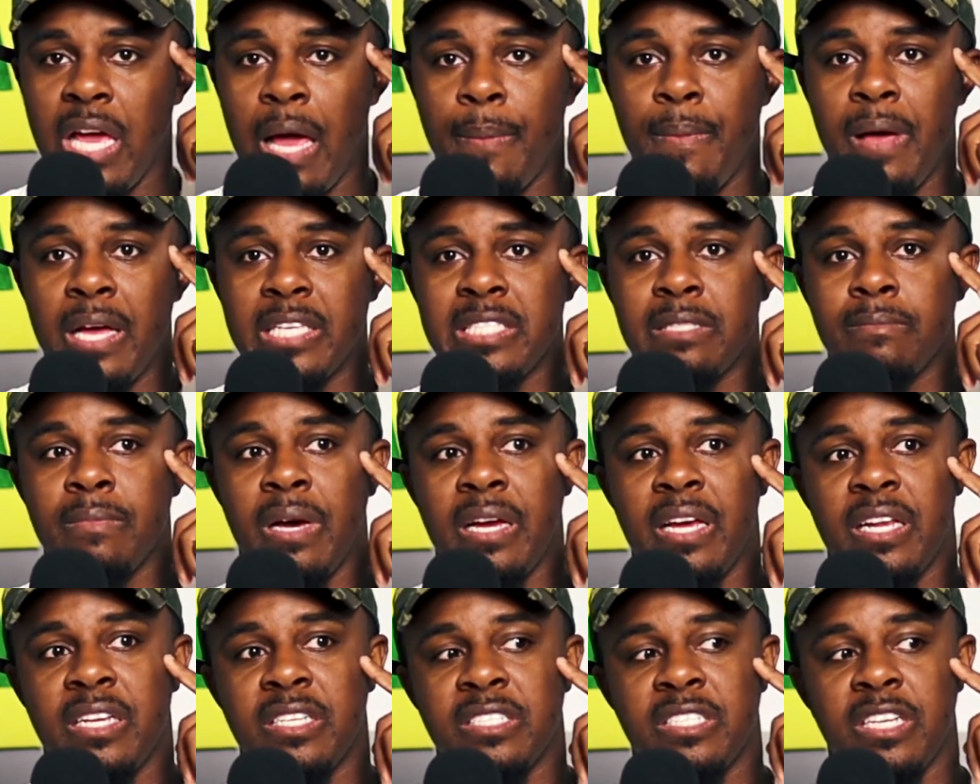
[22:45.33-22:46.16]
I'm not
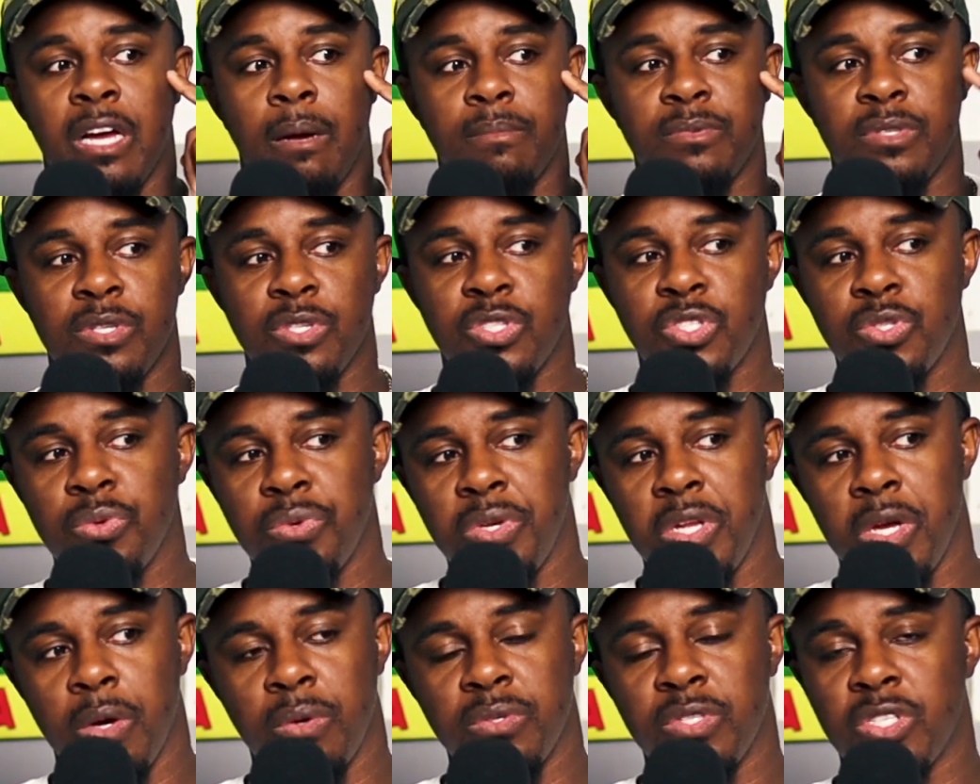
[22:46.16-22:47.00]
somebody that just come to the
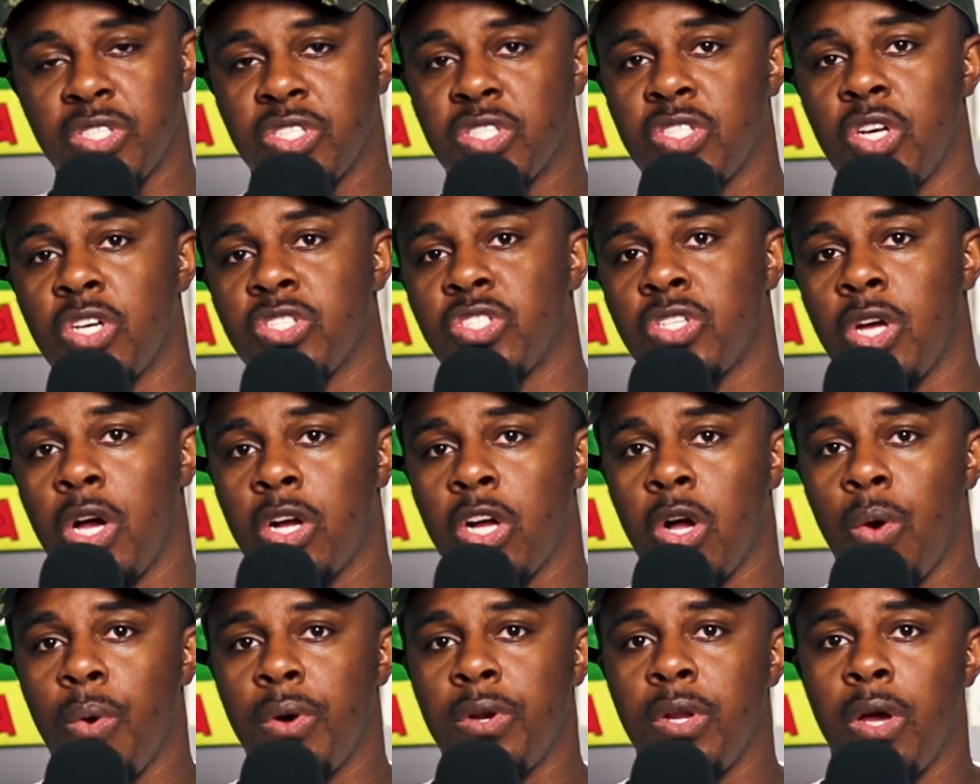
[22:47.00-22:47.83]
studio and just go start
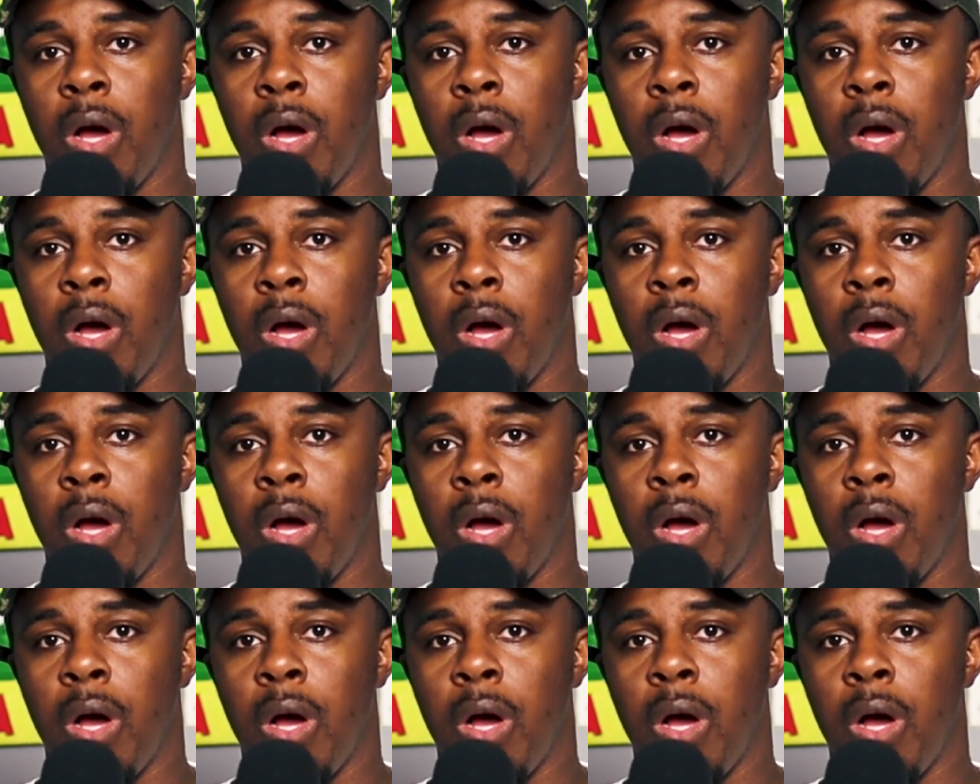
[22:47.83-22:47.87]
going.